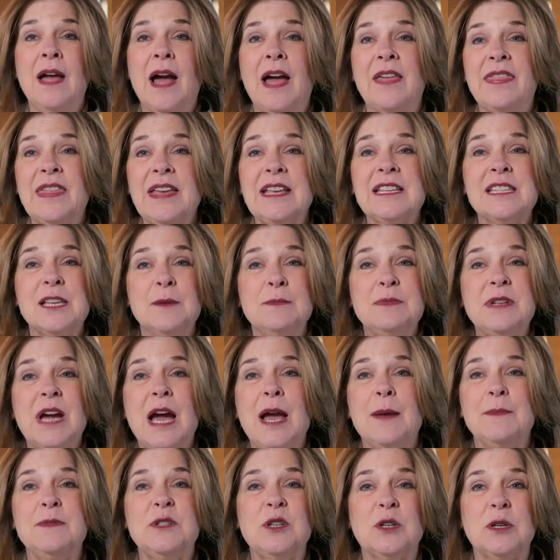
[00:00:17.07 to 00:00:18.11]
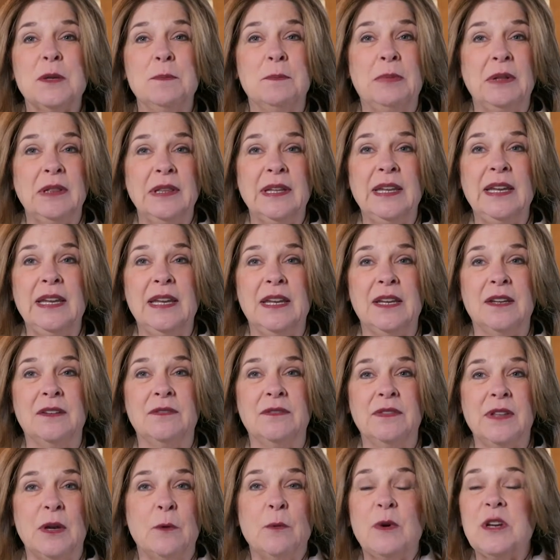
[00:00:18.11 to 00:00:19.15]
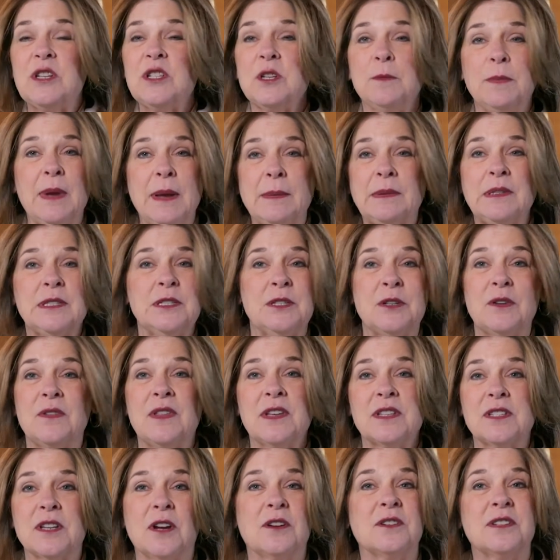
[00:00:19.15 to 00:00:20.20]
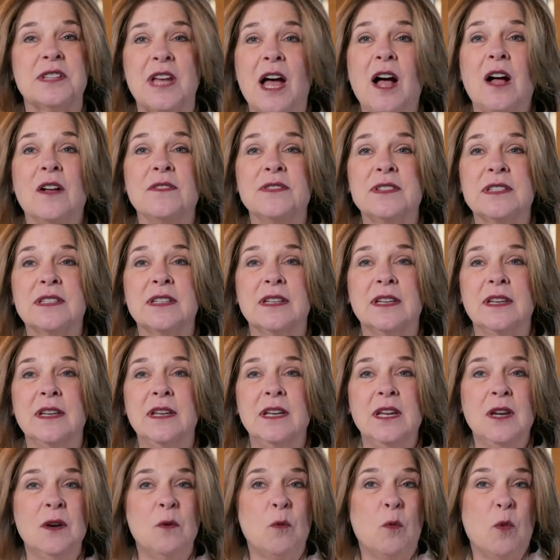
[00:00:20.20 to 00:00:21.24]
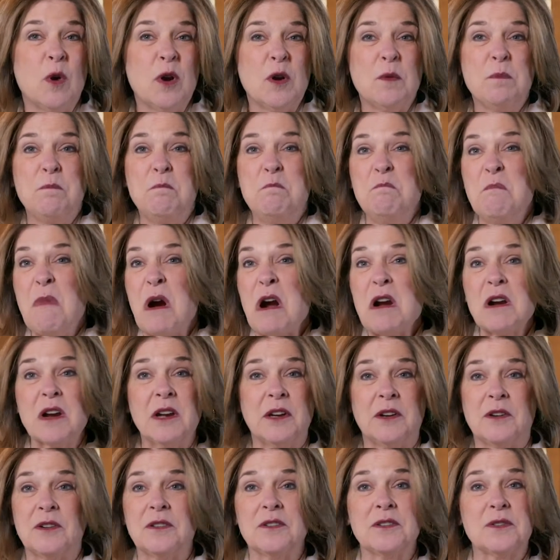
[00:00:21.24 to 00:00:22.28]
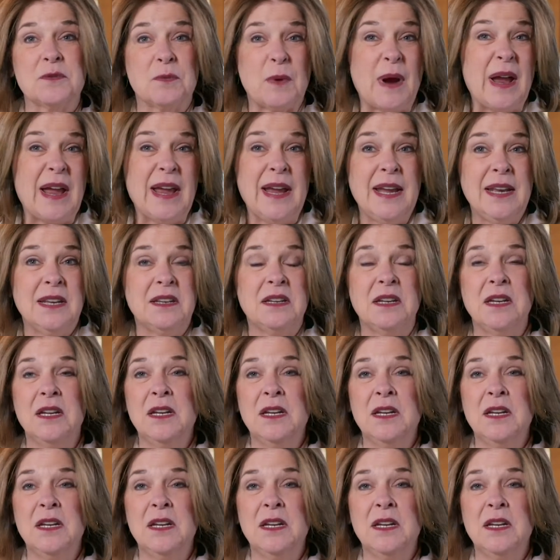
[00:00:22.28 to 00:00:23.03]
I think sometimes you can believe that we should be able to do this ourselves. We're marketers, right?